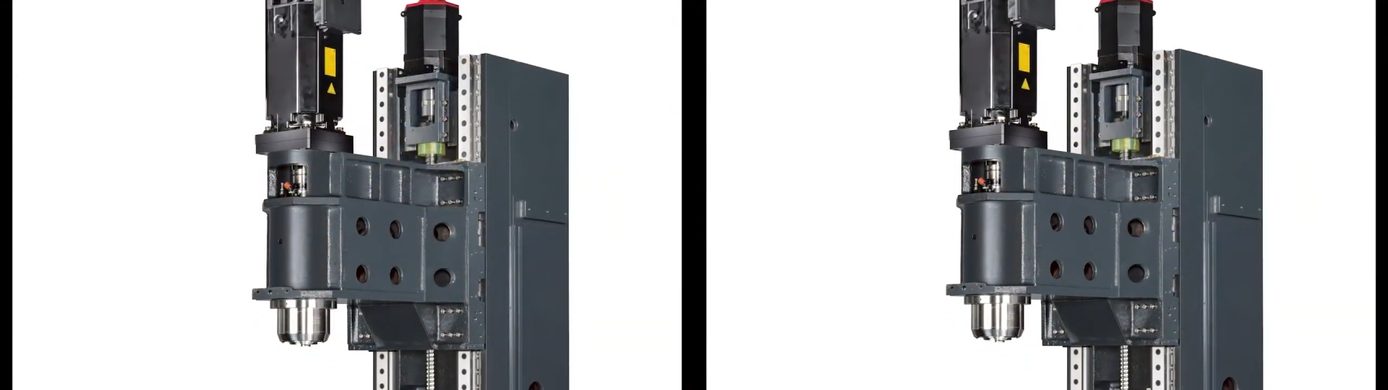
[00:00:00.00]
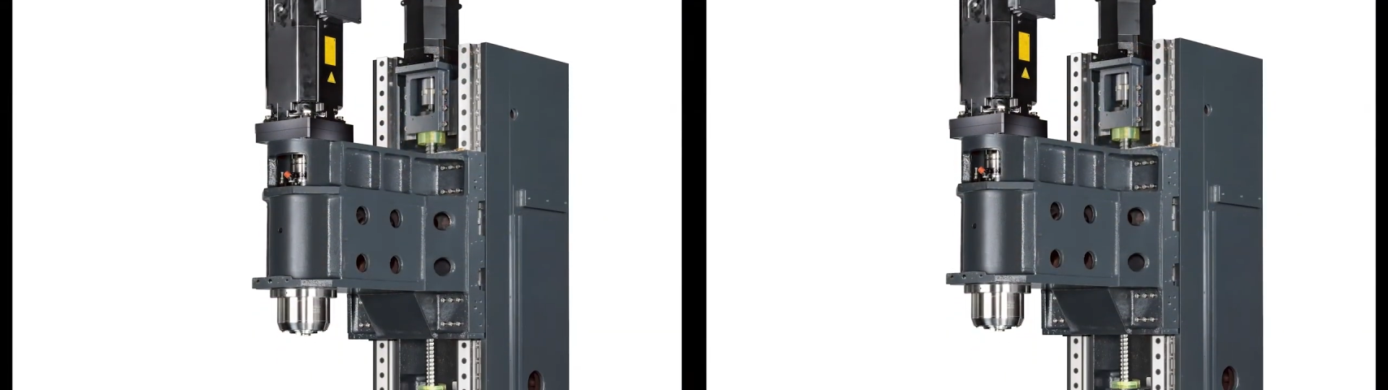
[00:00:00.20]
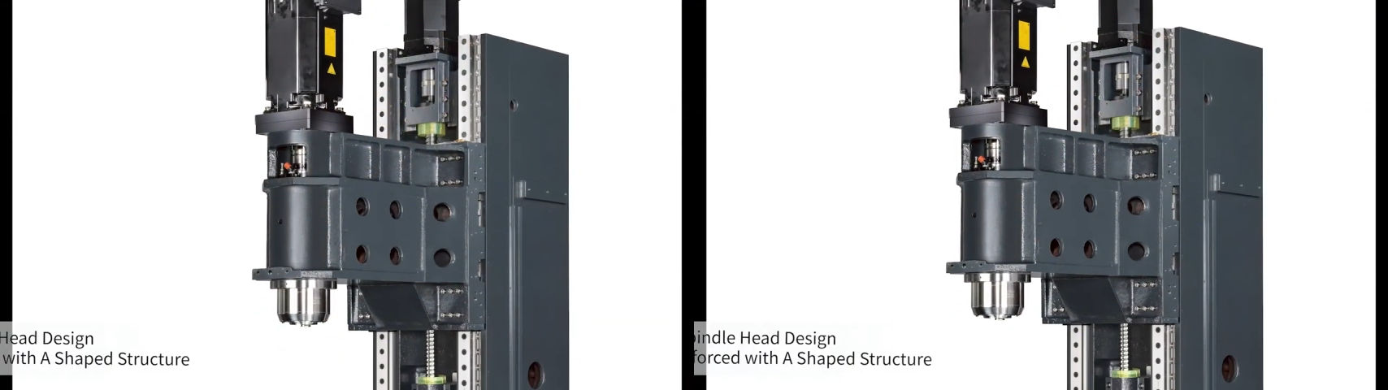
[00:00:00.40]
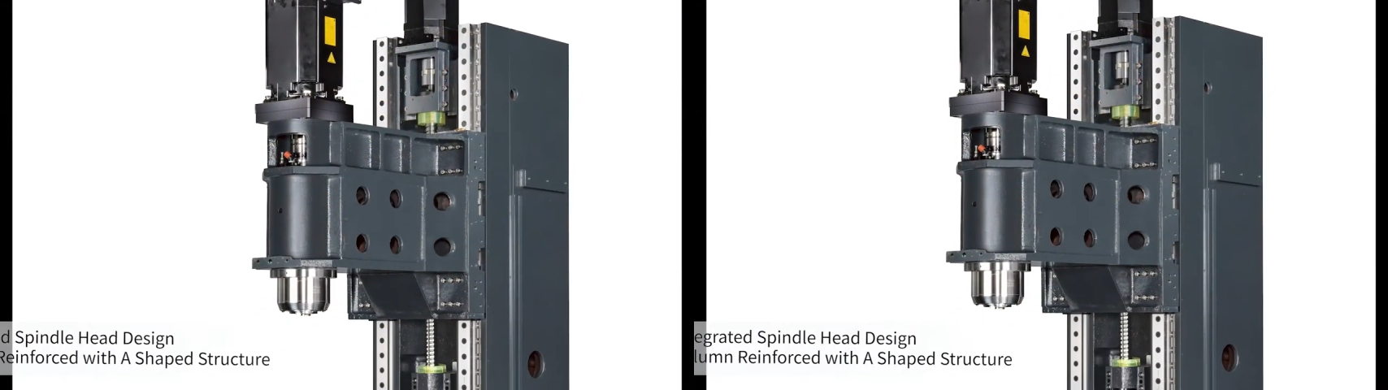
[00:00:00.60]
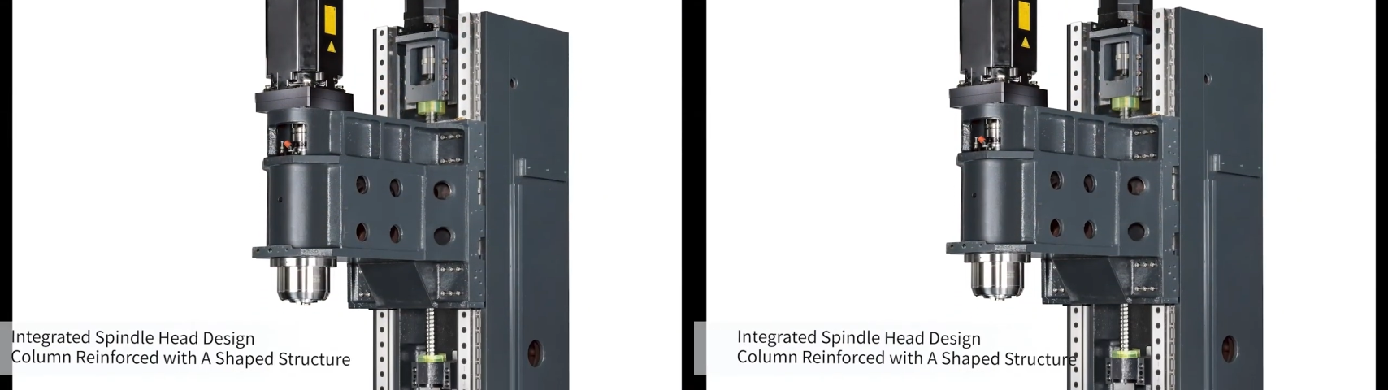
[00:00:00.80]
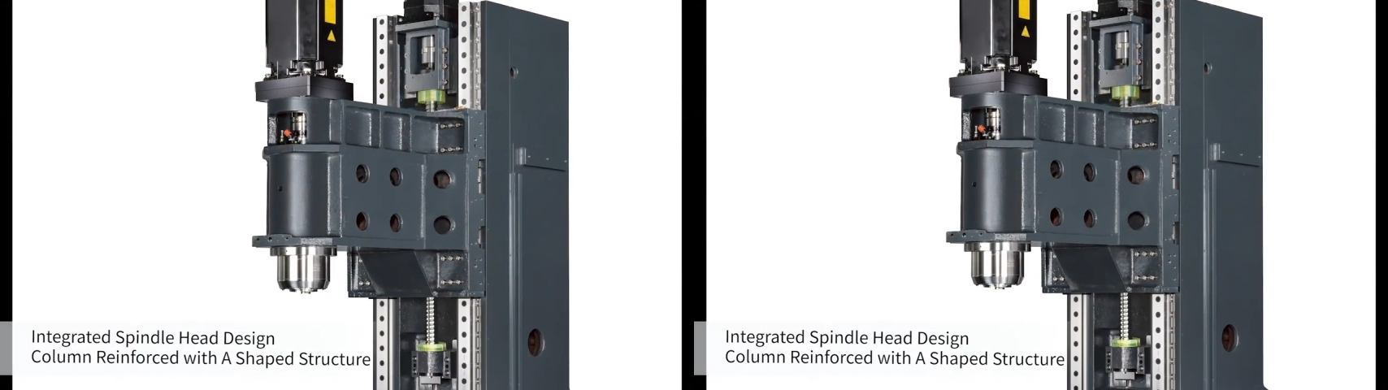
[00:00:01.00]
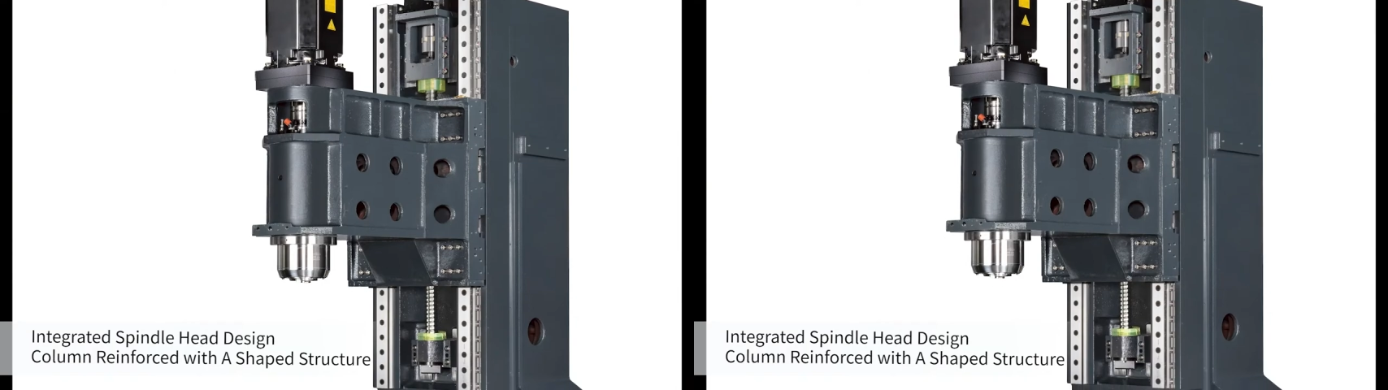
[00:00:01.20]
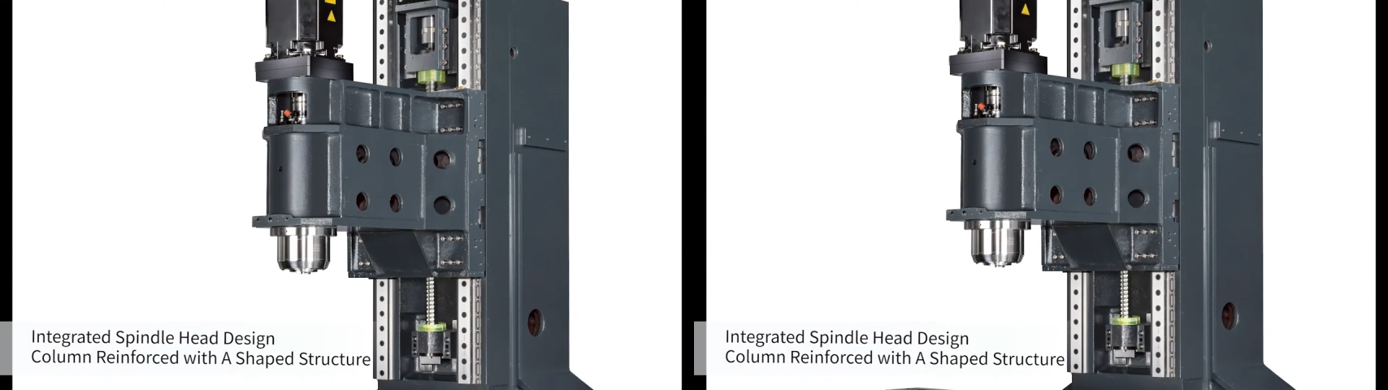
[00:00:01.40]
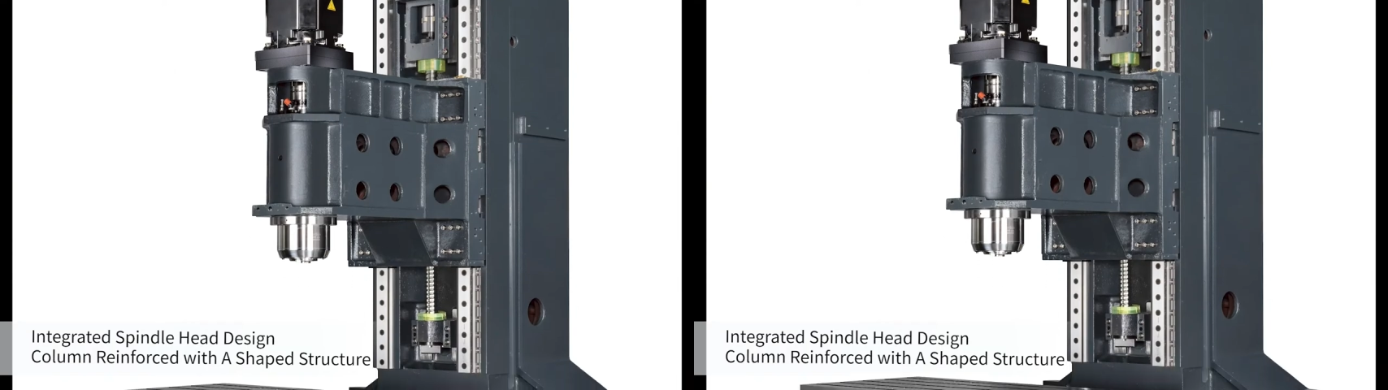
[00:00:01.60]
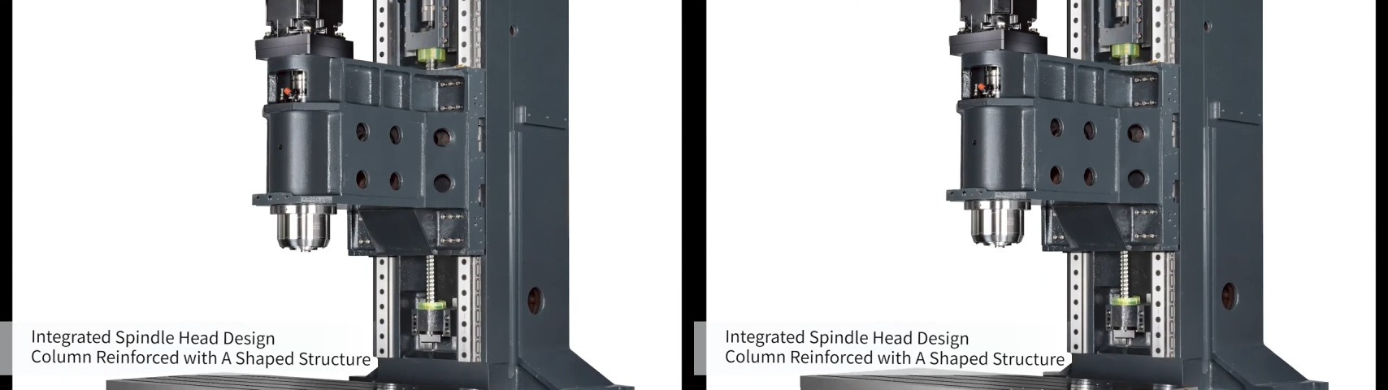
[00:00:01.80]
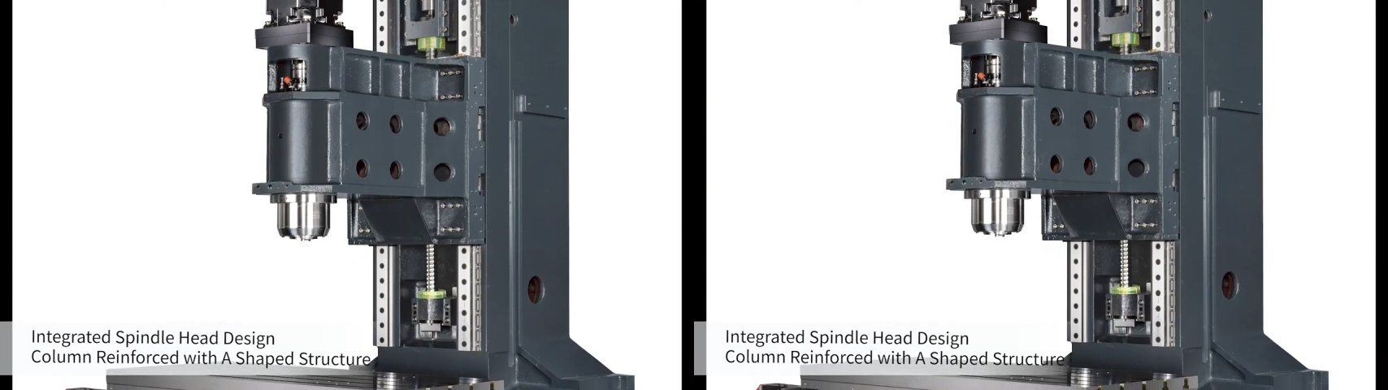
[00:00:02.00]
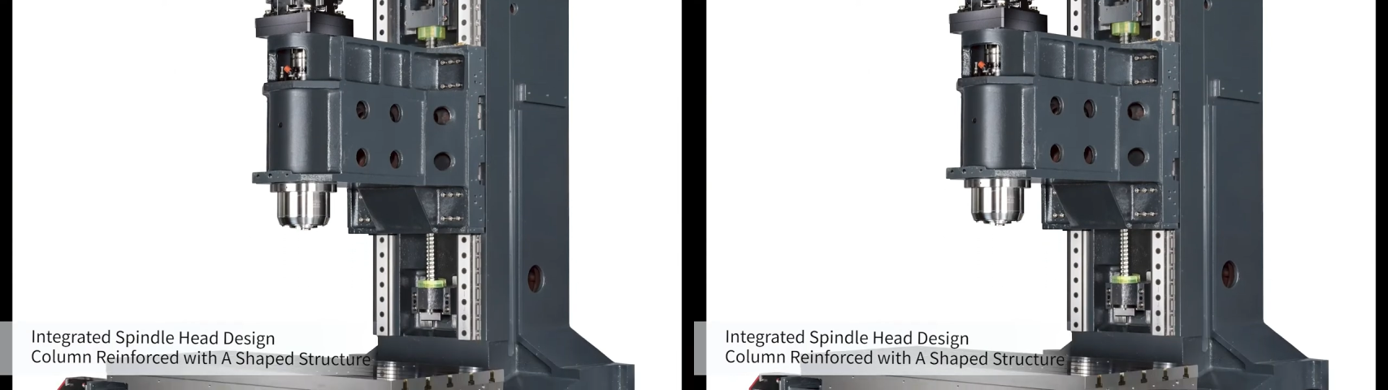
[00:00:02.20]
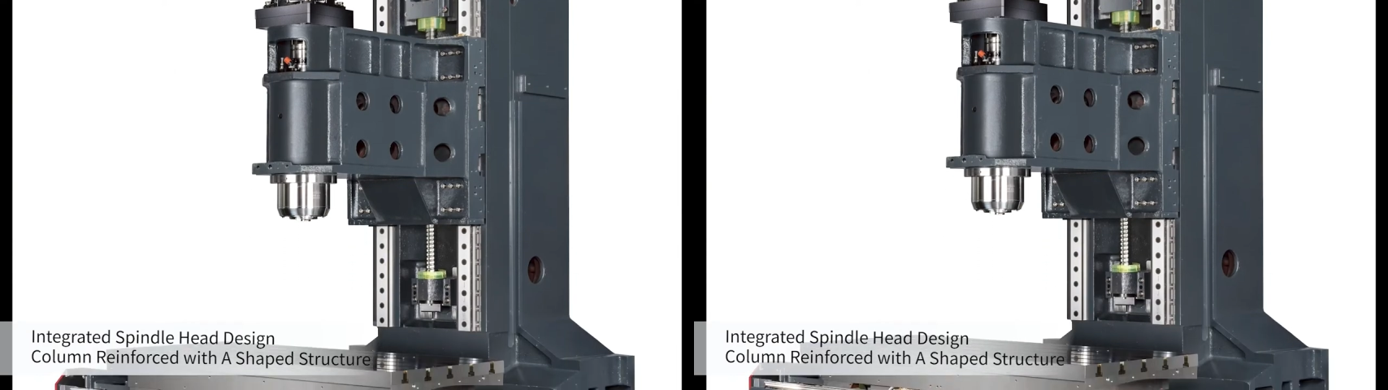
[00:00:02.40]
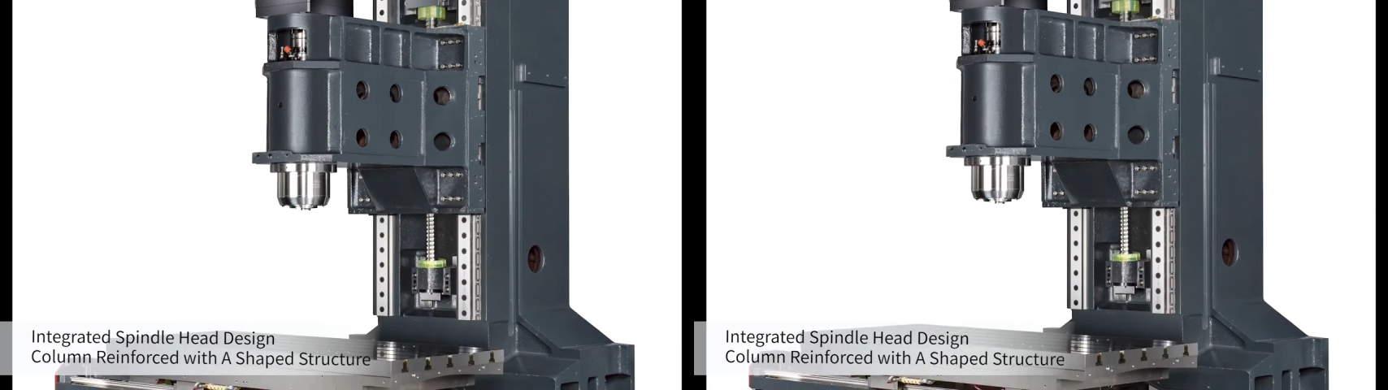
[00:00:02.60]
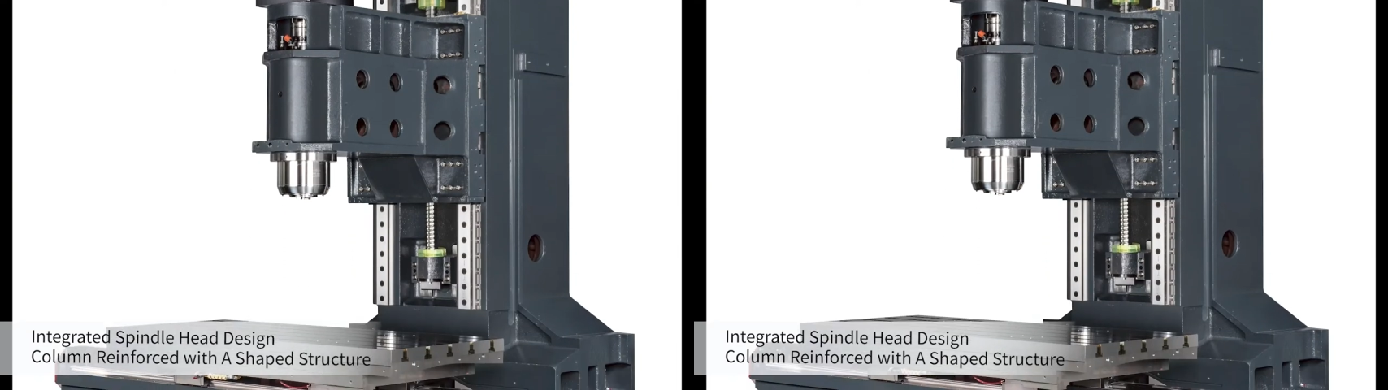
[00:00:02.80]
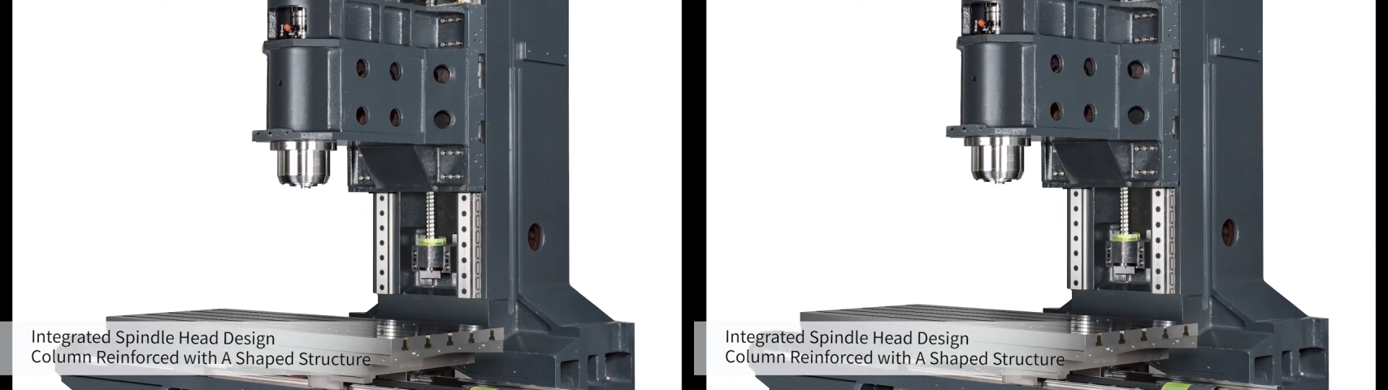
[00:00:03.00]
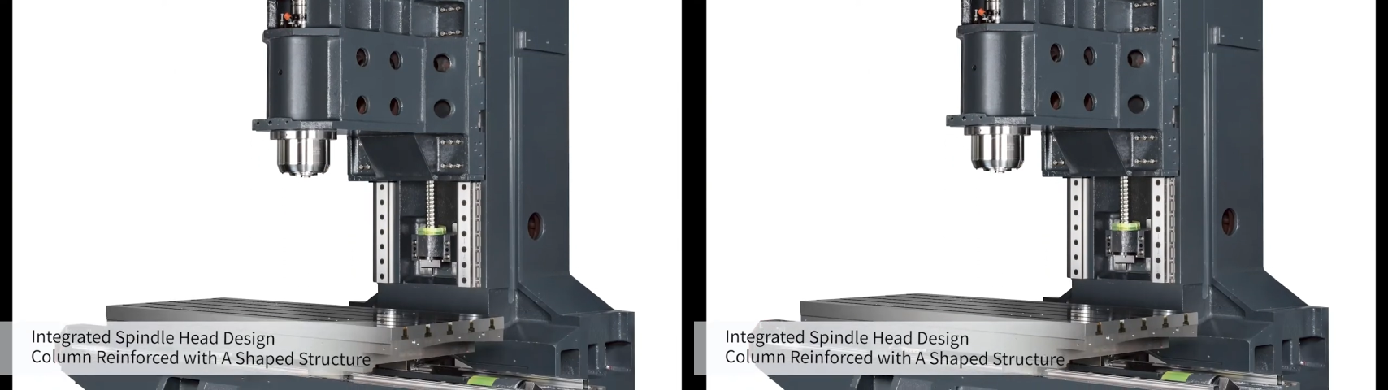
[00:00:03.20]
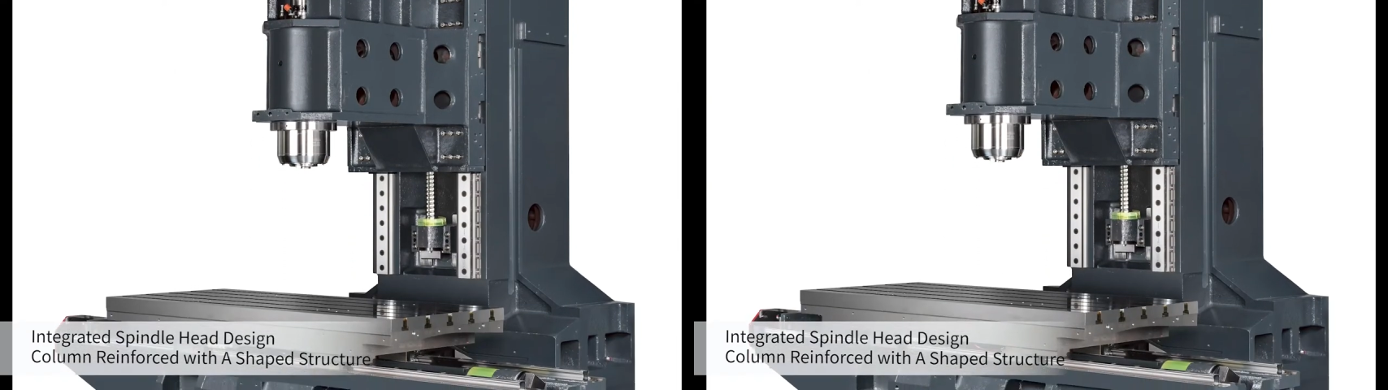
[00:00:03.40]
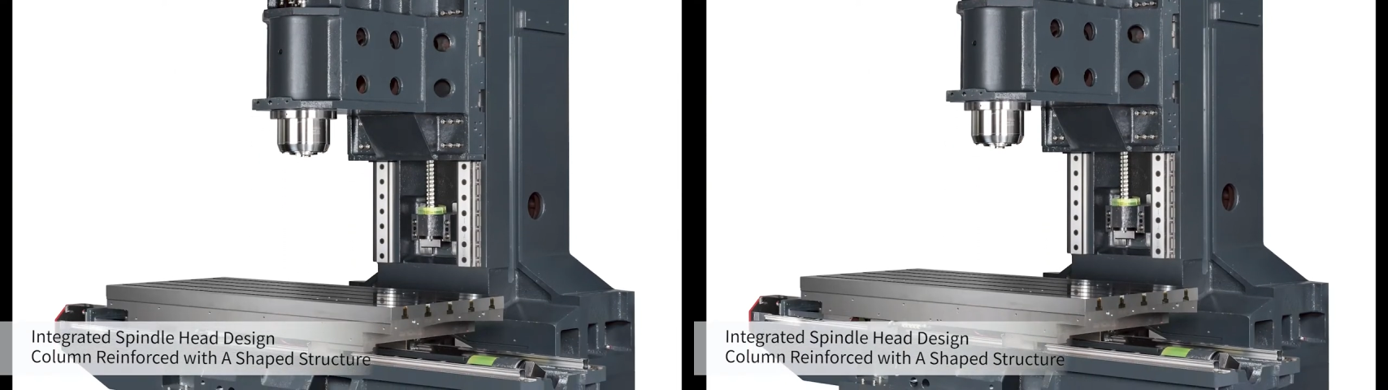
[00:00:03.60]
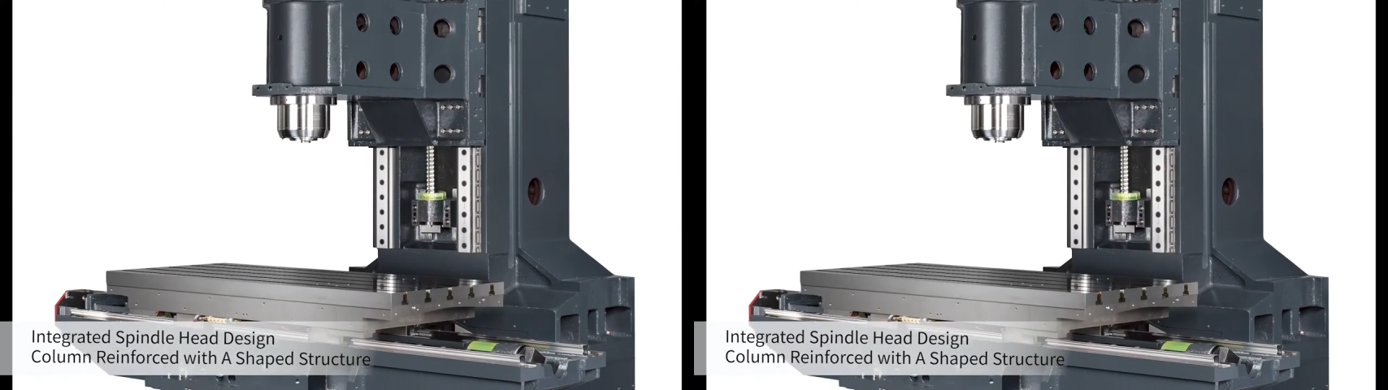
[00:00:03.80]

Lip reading: (no speaker visible)